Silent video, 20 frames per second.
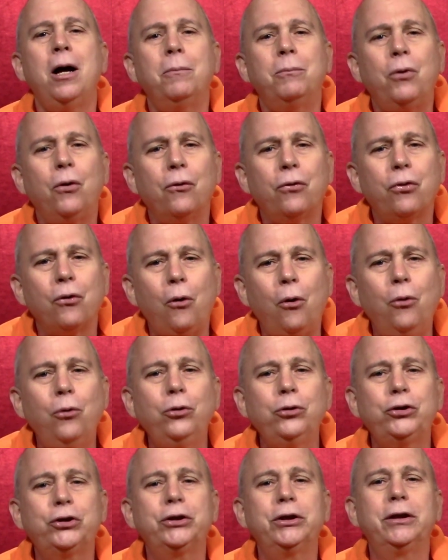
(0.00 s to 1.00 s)
Both
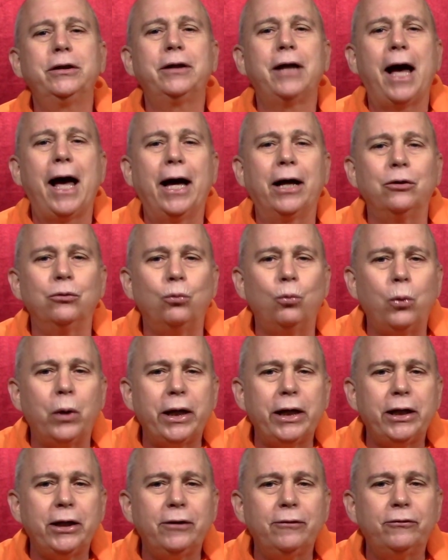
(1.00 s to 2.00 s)
ocean and
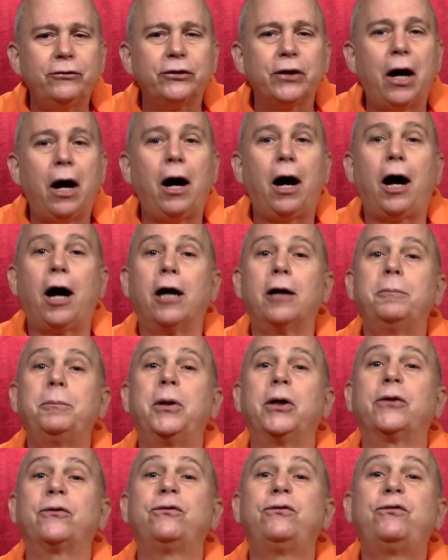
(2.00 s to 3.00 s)
waves are
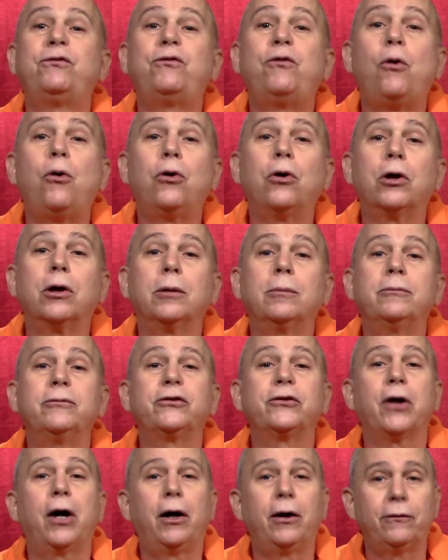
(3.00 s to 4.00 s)
but
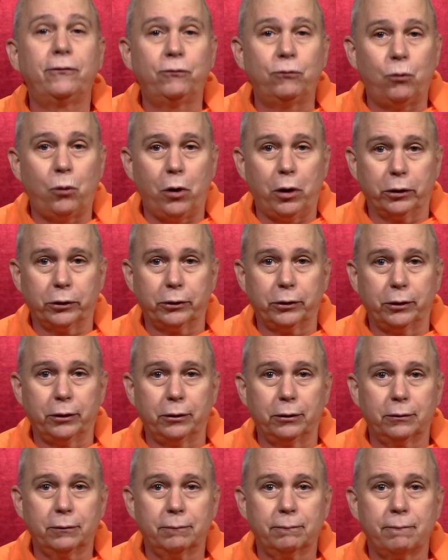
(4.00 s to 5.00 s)
forms of water,
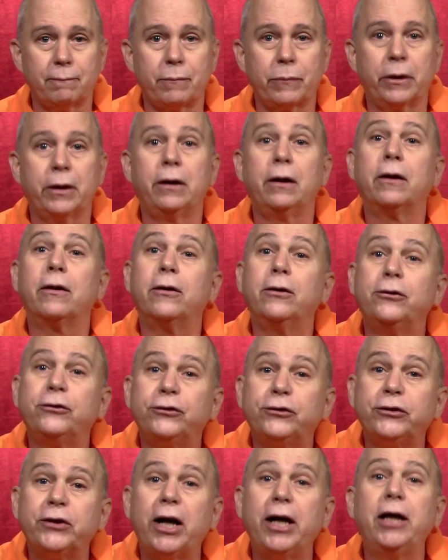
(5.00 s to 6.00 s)
the
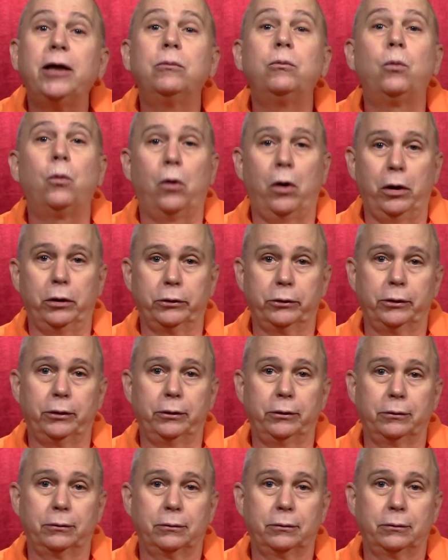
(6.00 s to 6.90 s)
same water.